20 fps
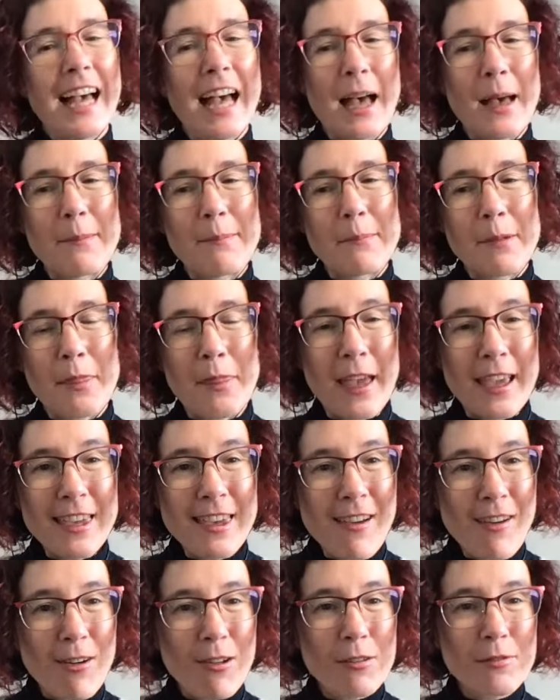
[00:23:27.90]
um, but
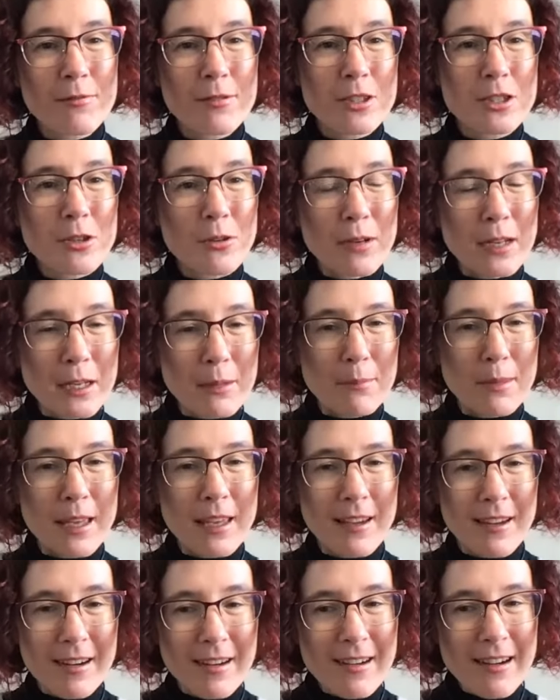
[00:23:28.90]
thank you all for joining me
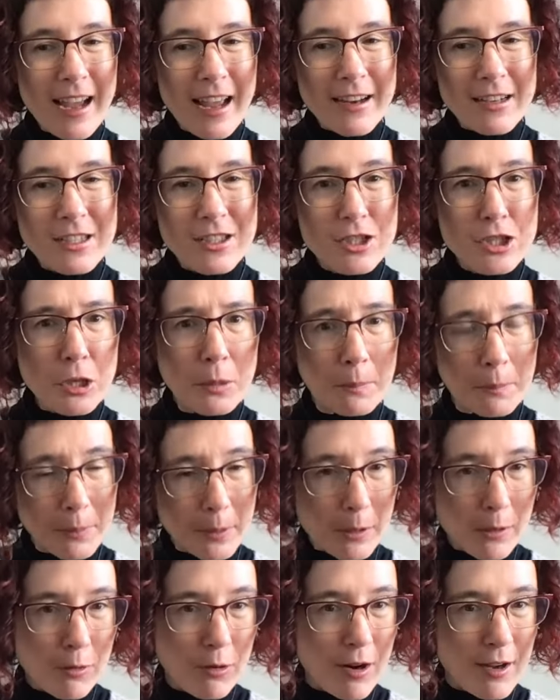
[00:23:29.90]
here and
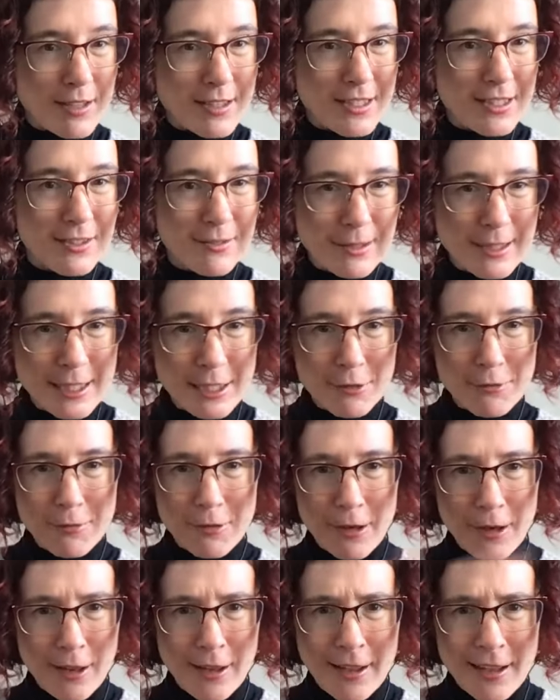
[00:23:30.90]
jumping across to a
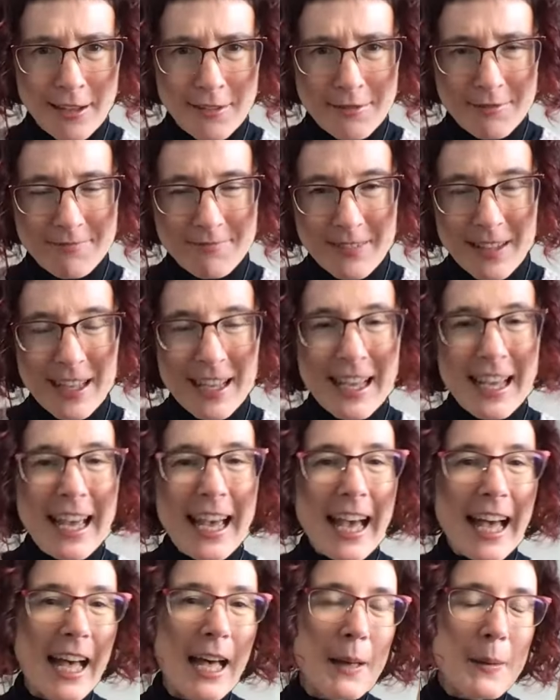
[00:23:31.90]
different live
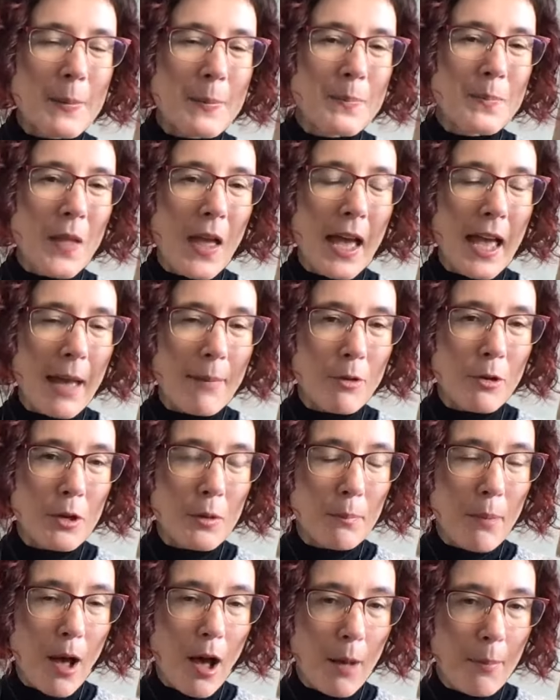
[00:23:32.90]
um, I am
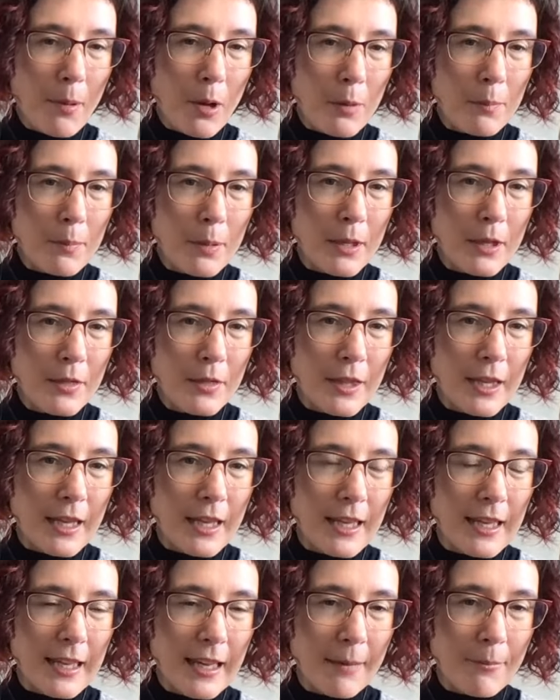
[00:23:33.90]
going to pop up
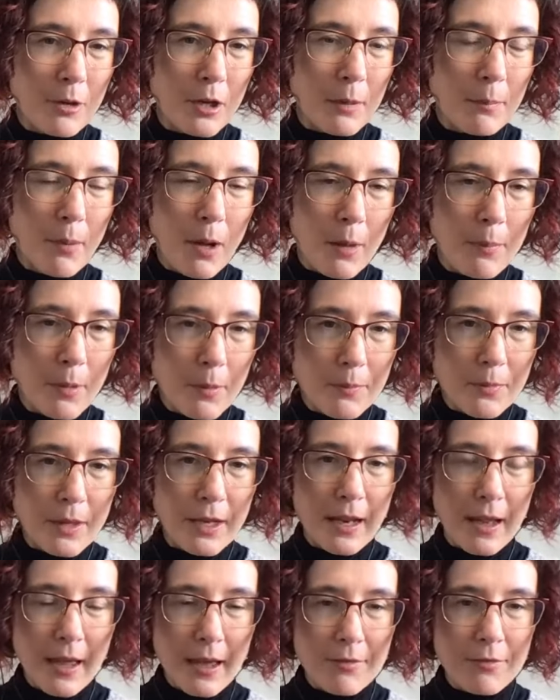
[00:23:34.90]
the I'm going to pop up
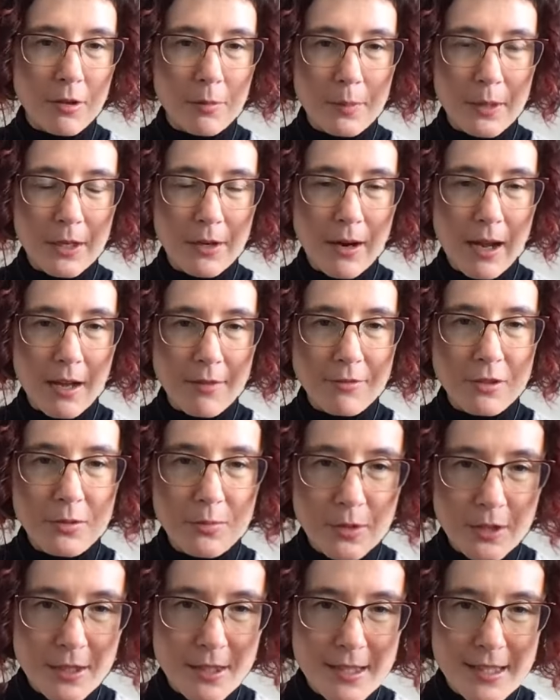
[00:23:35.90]
the live up here
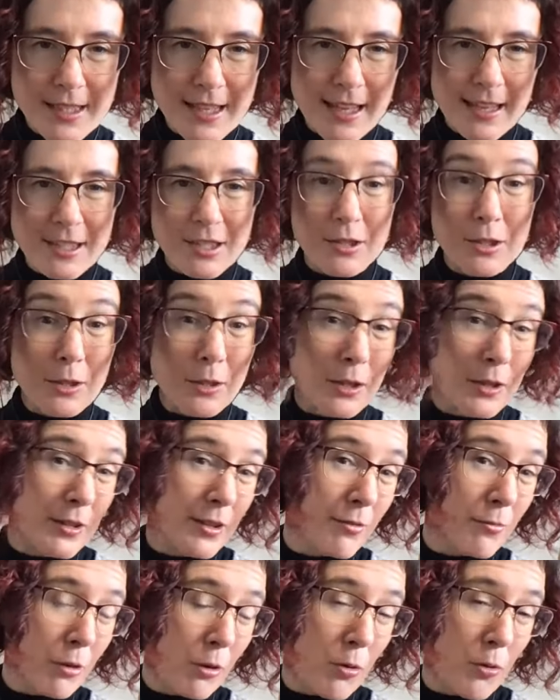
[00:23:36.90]
afterwards, so you could,
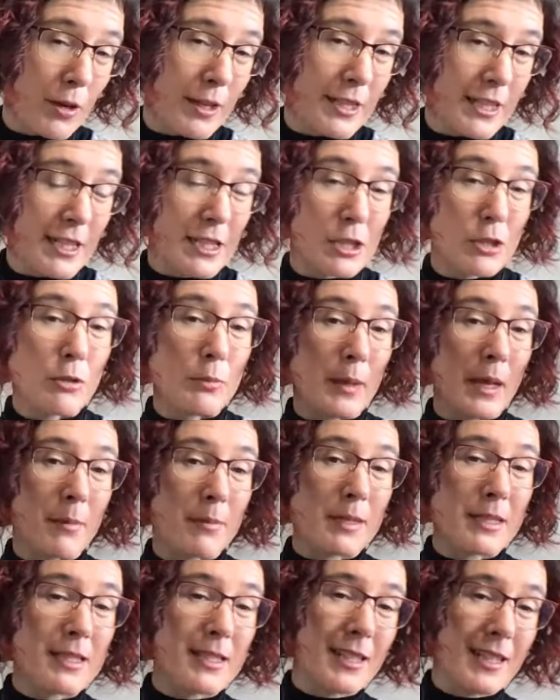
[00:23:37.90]
the recording, so you'll be
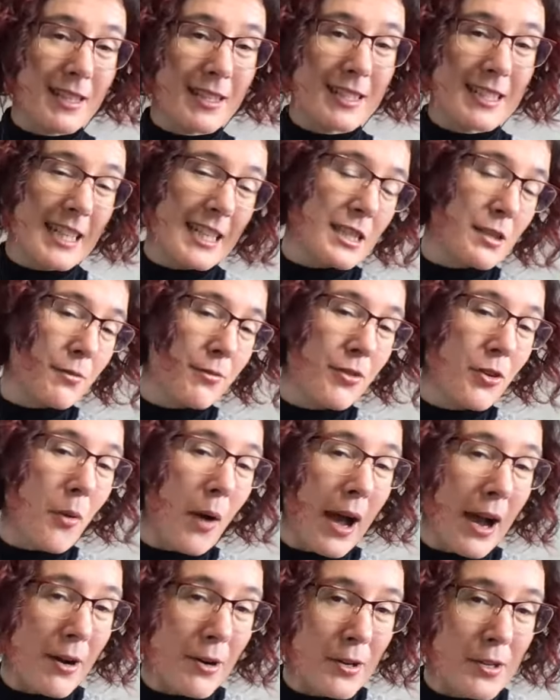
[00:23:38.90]
able to see it. It takes a
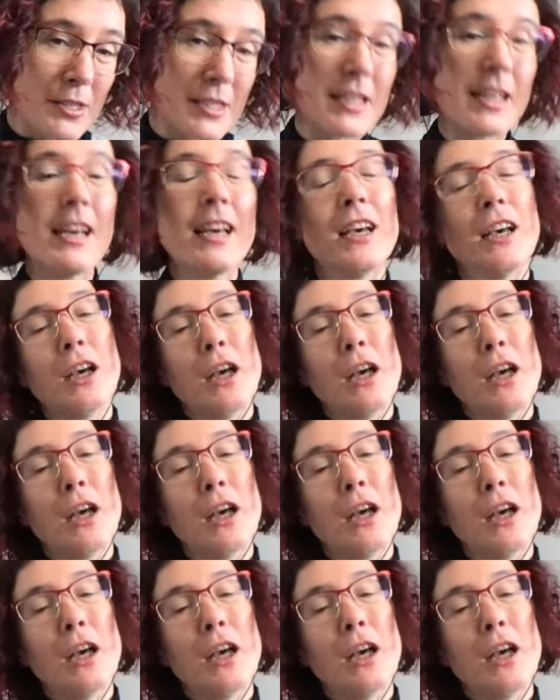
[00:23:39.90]
few hours,